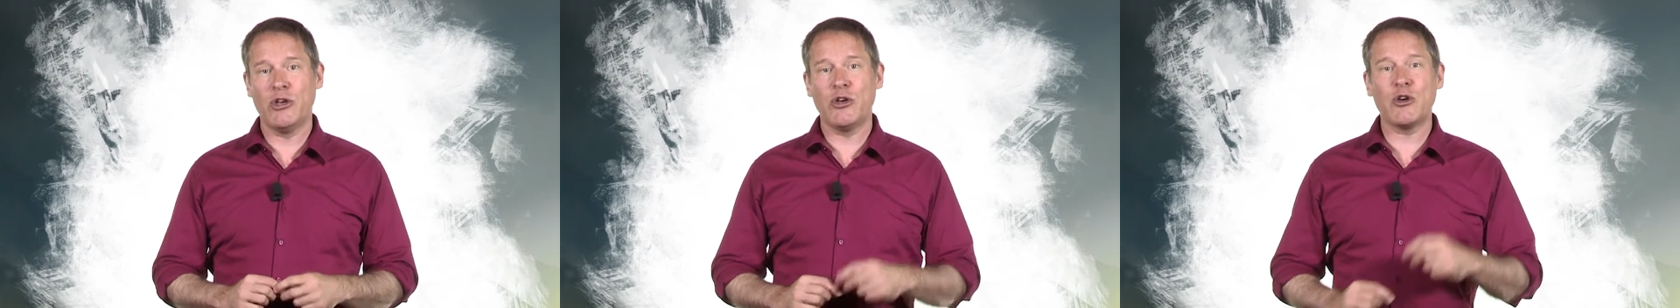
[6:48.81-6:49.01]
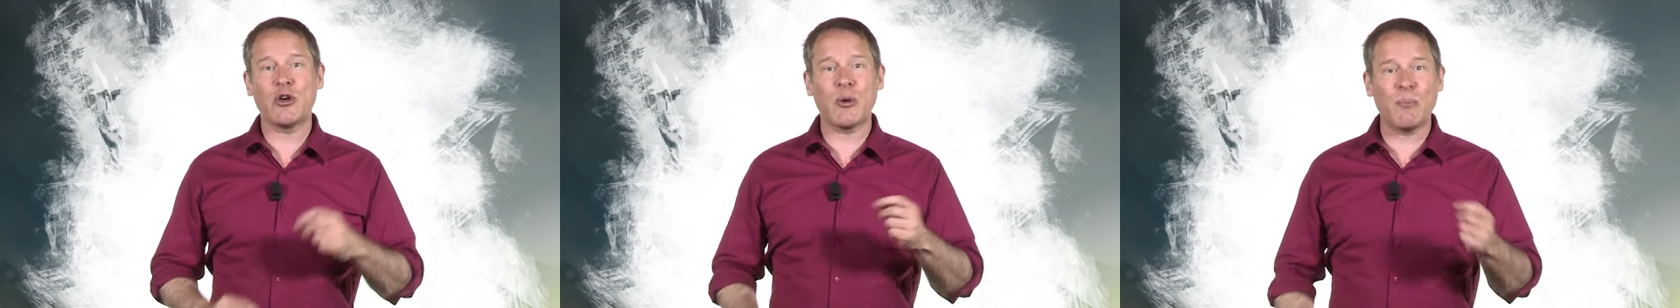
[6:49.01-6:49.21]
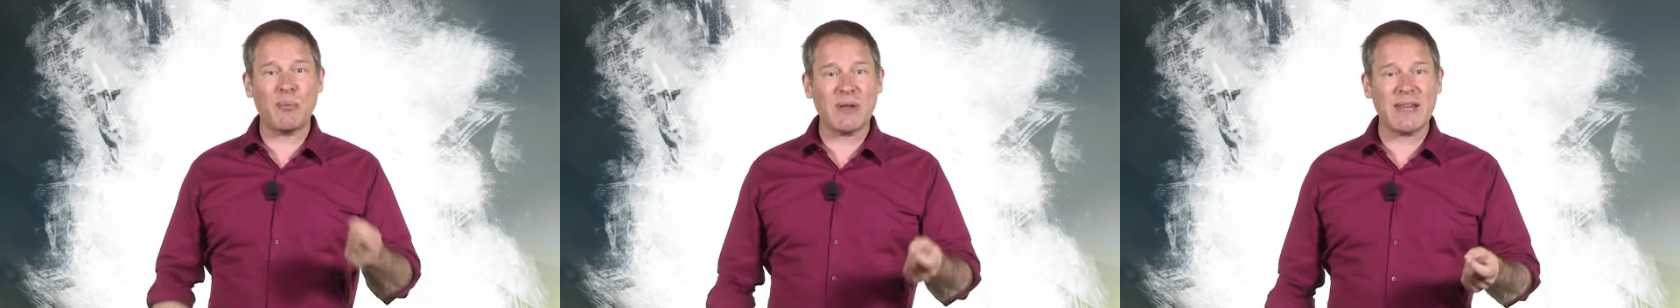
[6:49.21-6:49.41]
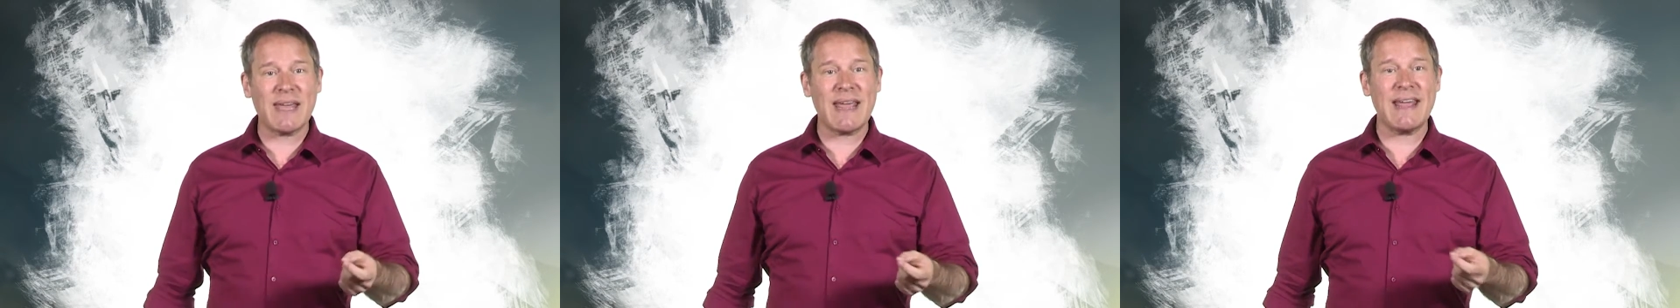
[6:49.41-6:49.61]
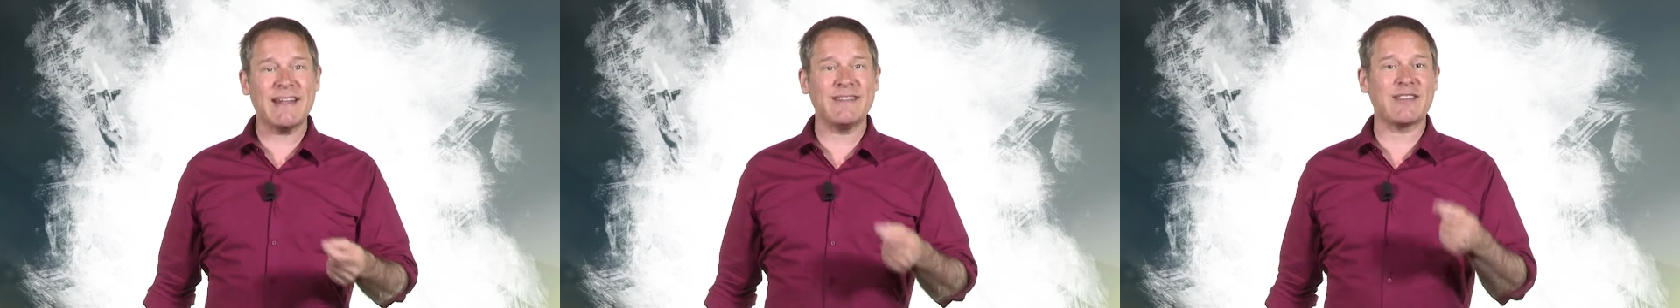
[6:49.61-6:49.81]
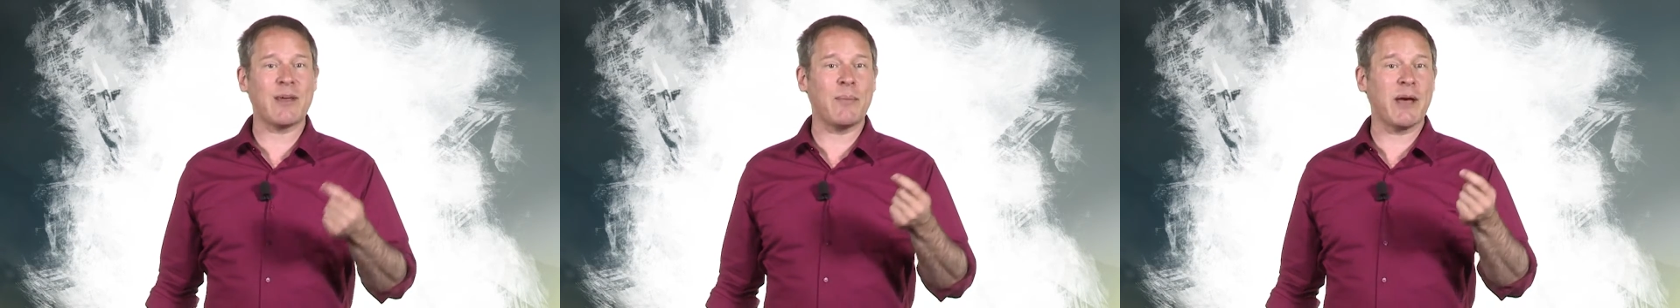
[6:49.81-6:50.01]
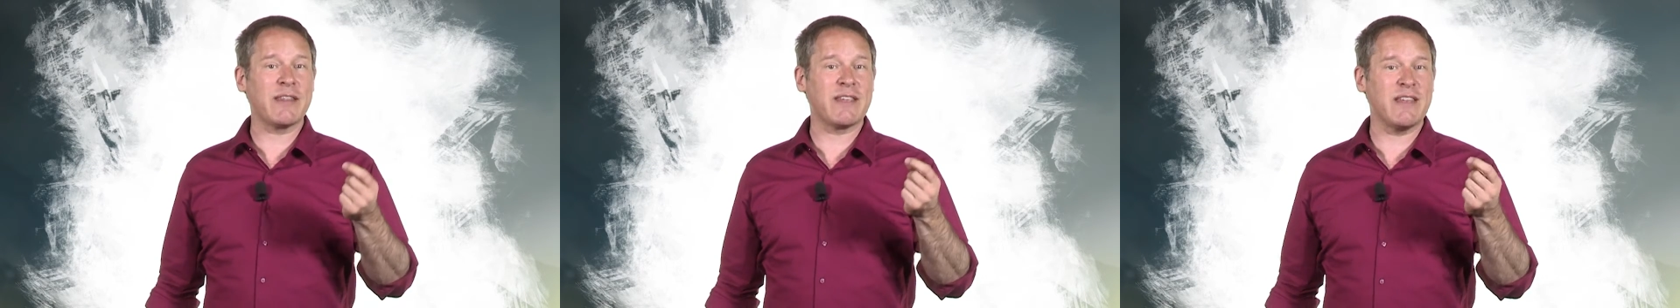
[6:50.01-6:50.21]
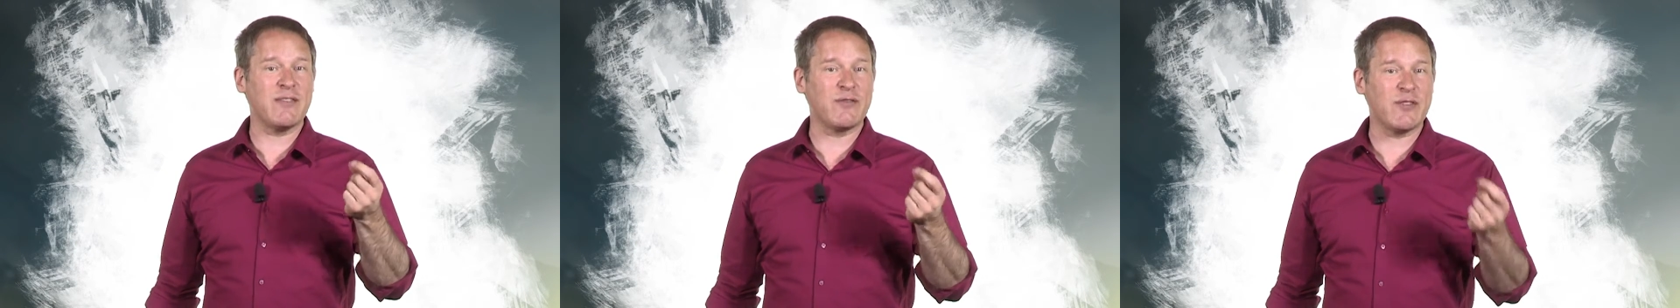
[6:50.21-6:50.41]
who complains about
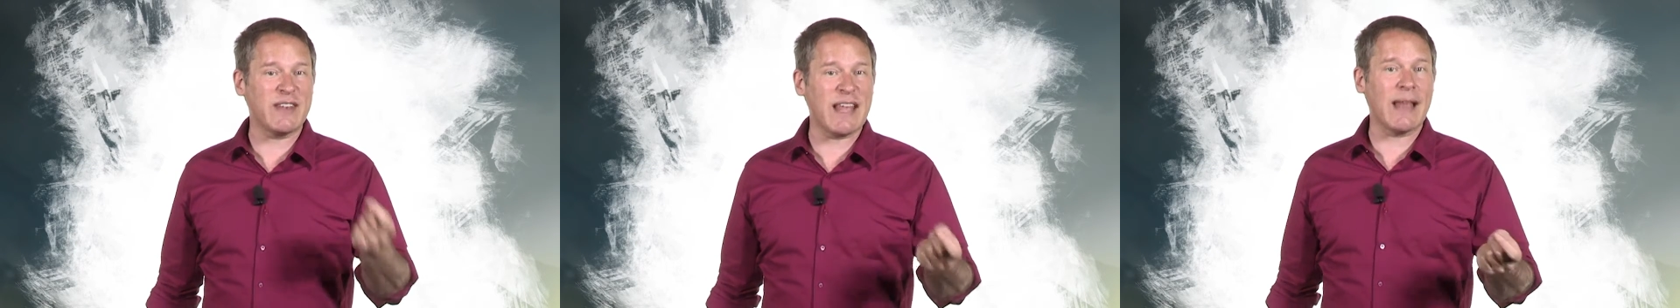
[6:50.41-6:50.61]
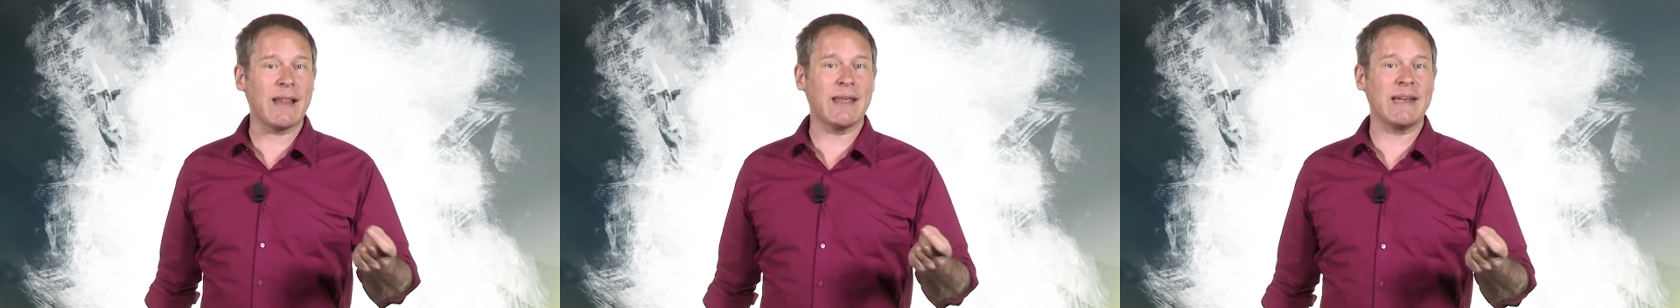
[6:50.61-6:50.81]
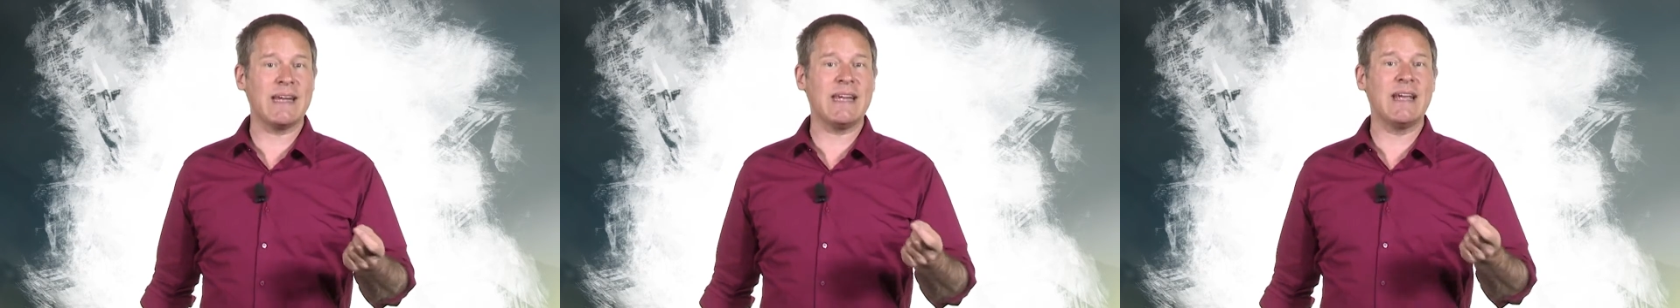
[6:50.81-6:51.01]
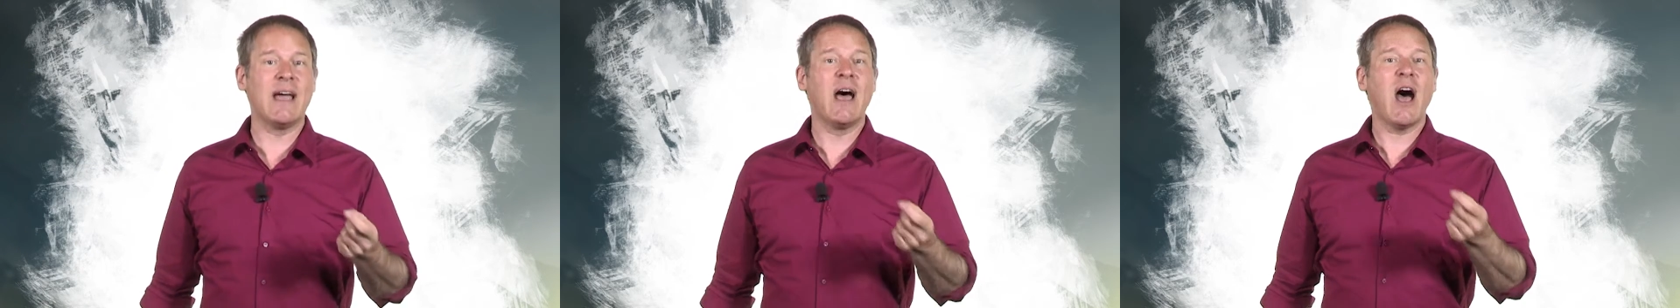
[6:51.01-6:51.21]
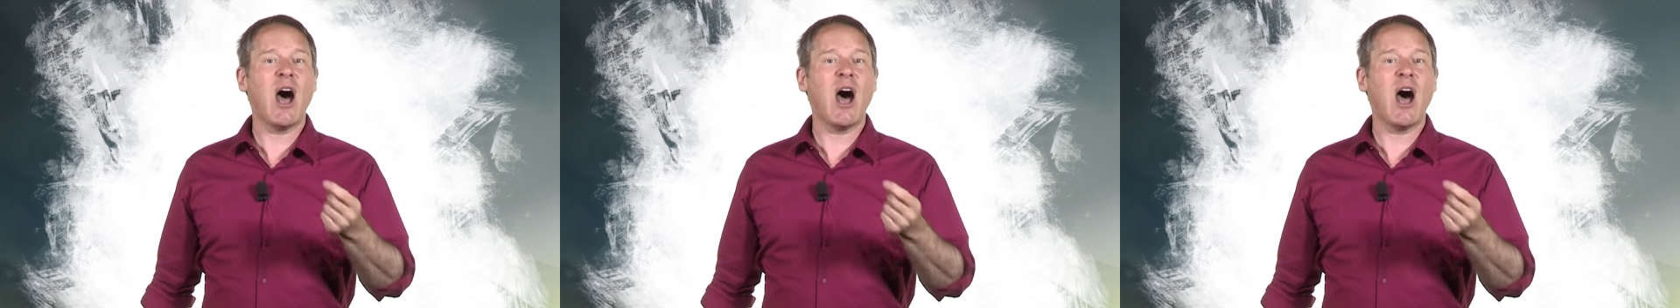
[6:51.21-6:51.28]
the infidelity